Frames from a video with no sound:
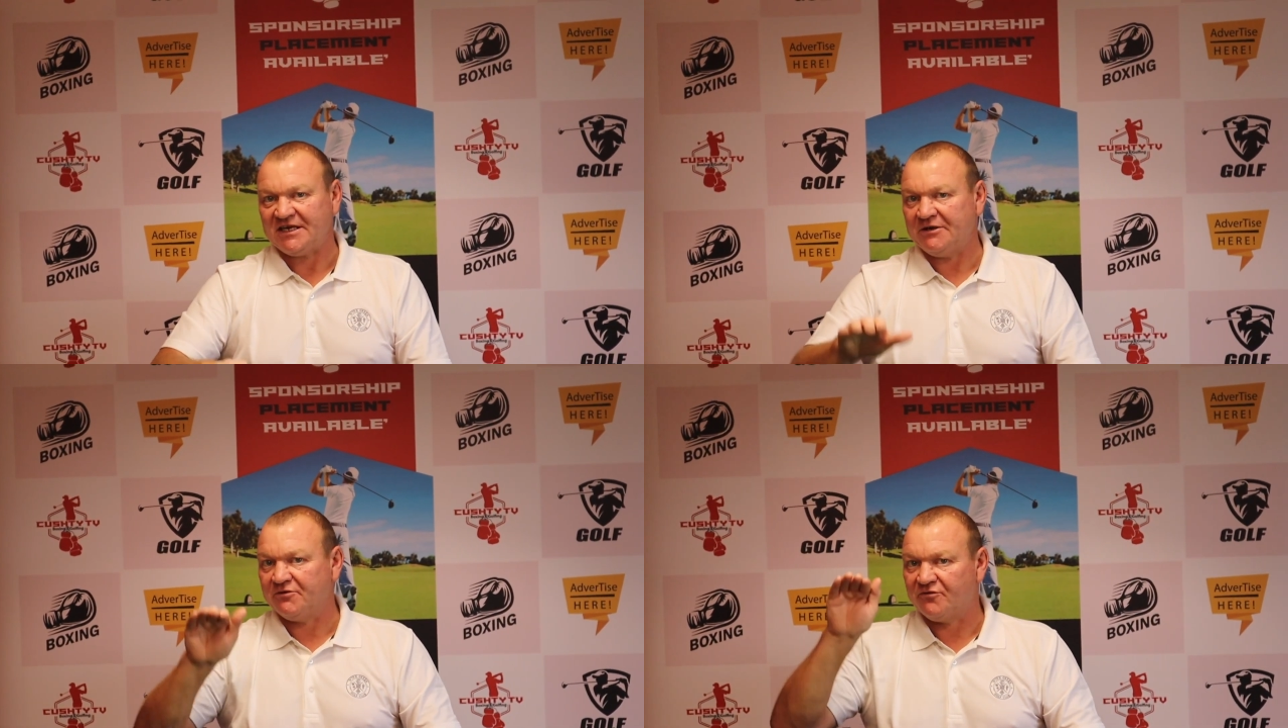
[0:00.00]

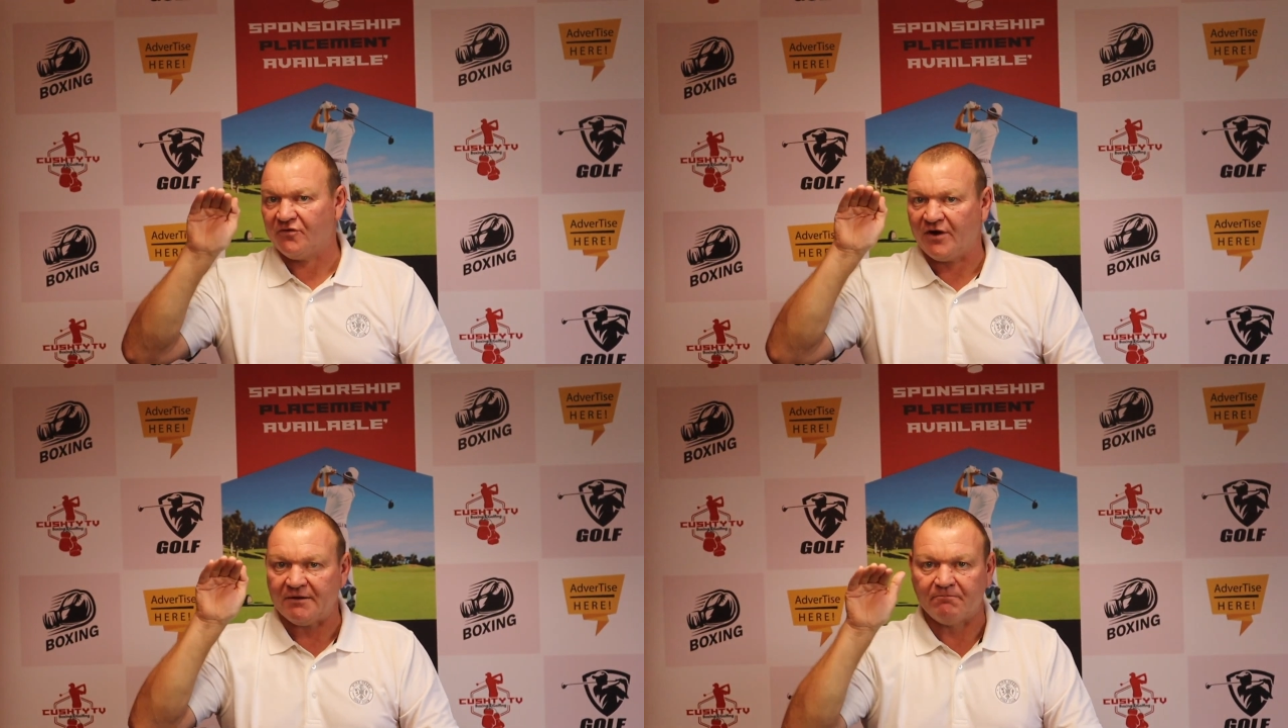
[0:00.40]
he would
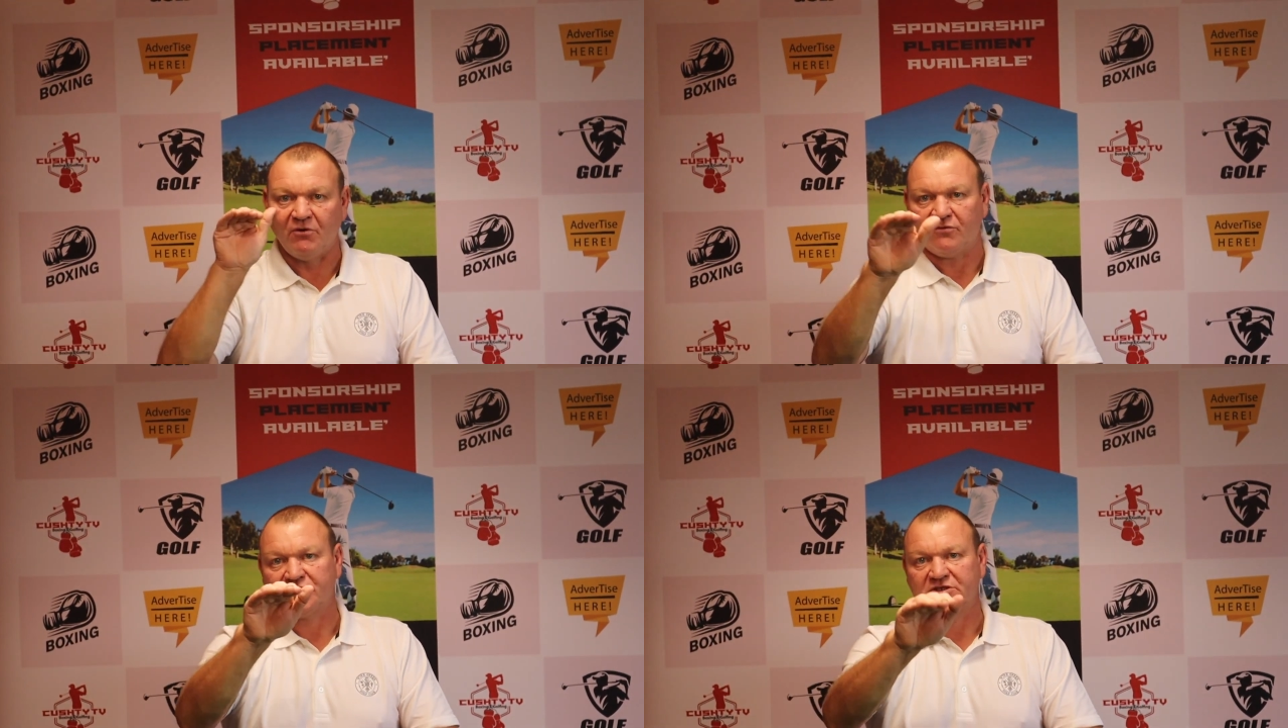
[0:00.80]
write
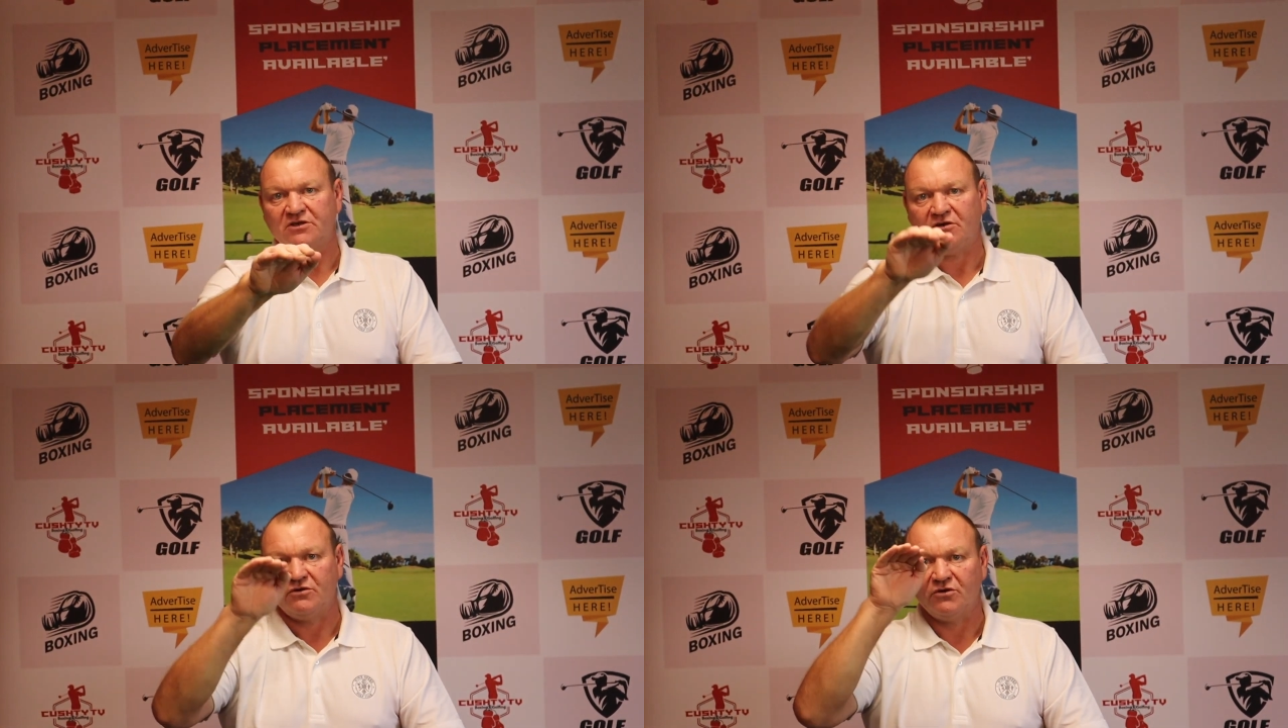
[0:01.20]

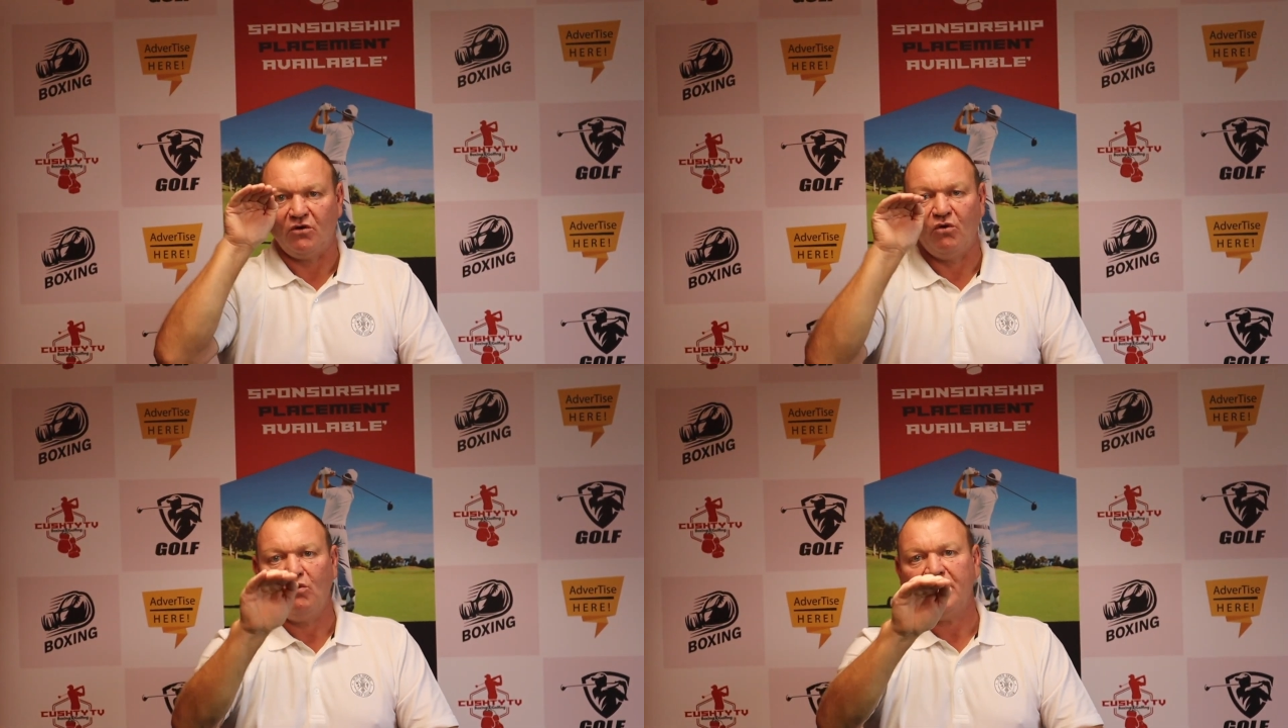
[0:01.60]
books on
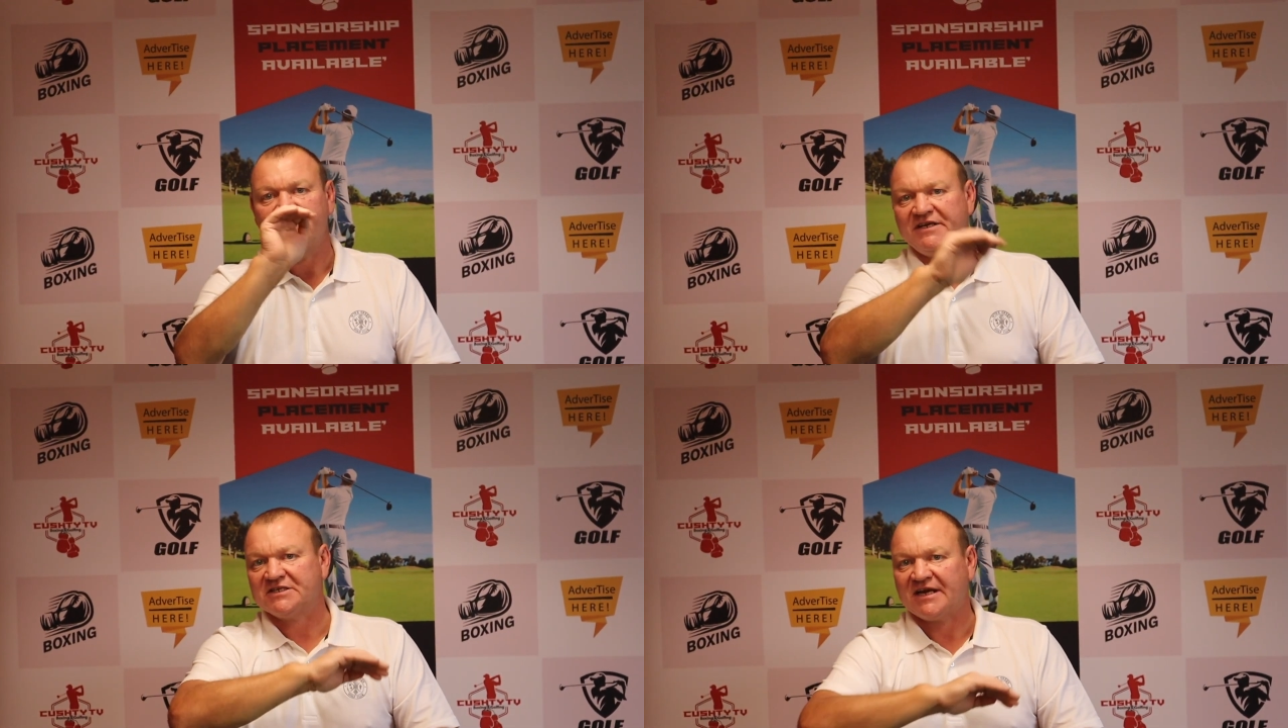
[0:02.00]
all of
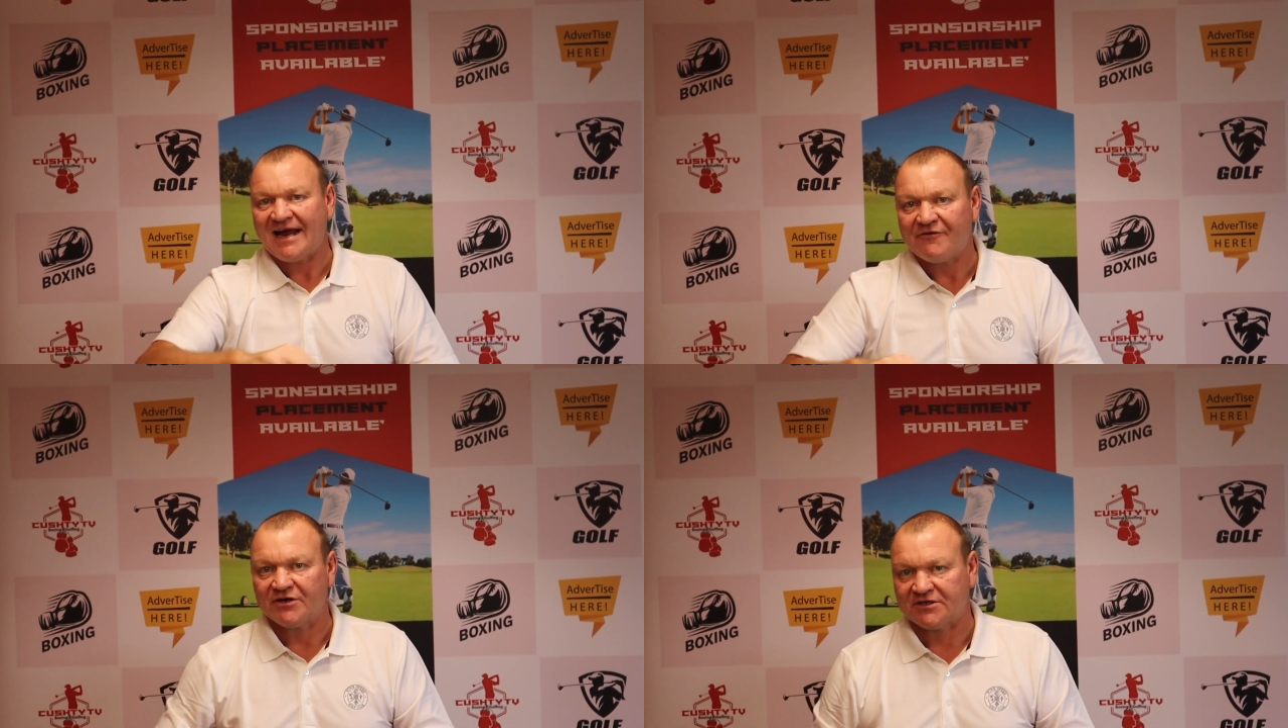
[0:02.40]
these
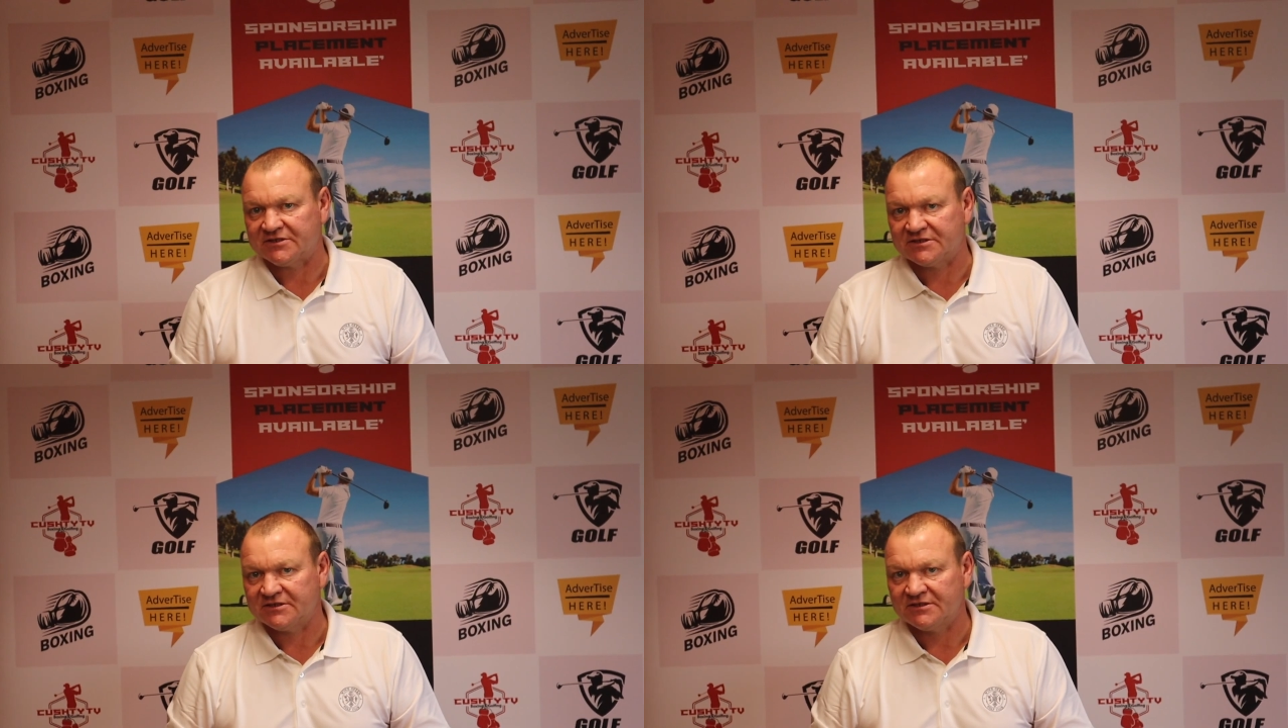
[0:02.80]

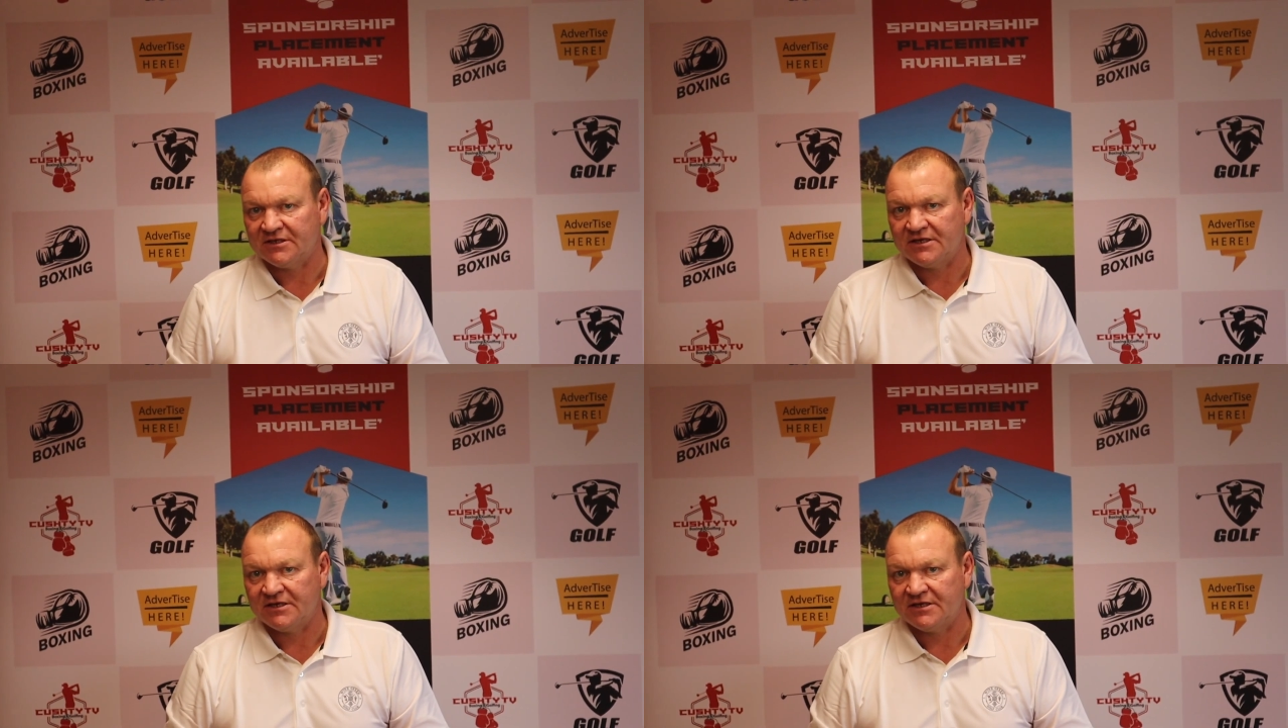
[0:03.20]
characters,